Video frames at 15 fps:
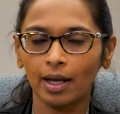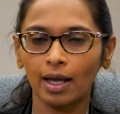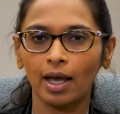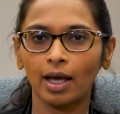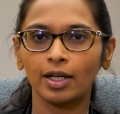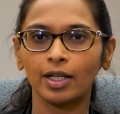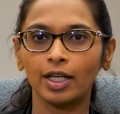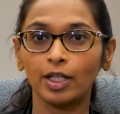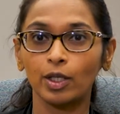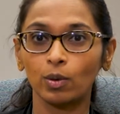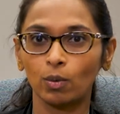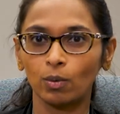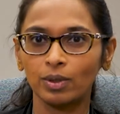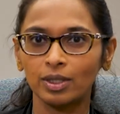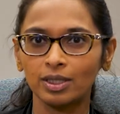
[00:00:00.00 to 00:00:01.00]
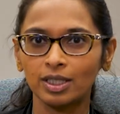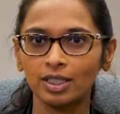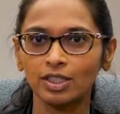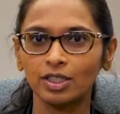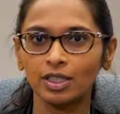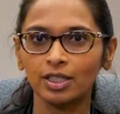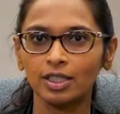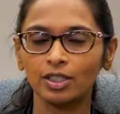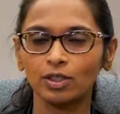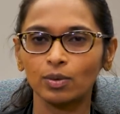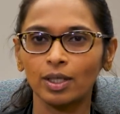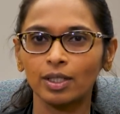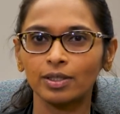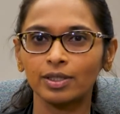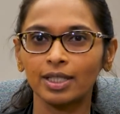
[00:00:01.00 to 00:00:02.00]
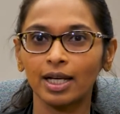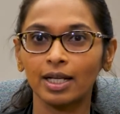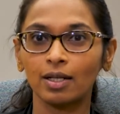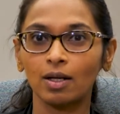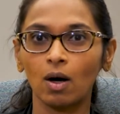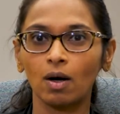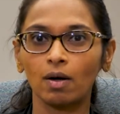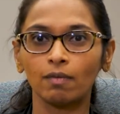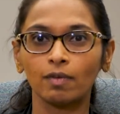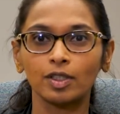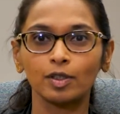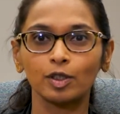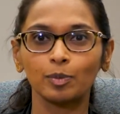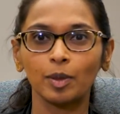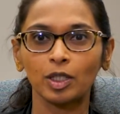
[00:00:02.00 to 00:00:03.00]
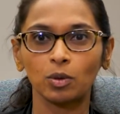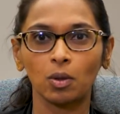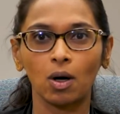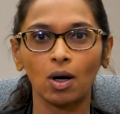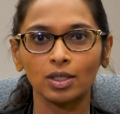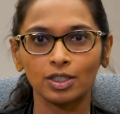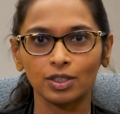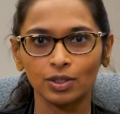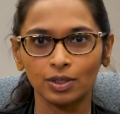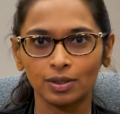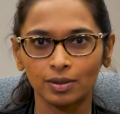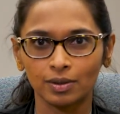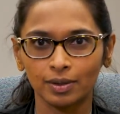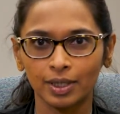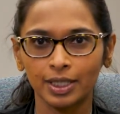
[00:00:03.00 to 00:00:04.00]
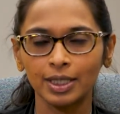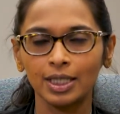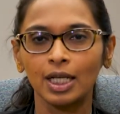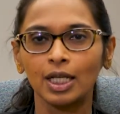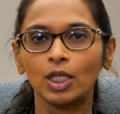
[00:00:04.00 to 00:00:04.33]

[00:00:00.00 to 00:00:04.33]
and in your own disease journey is to understand with respect to oxygen, right?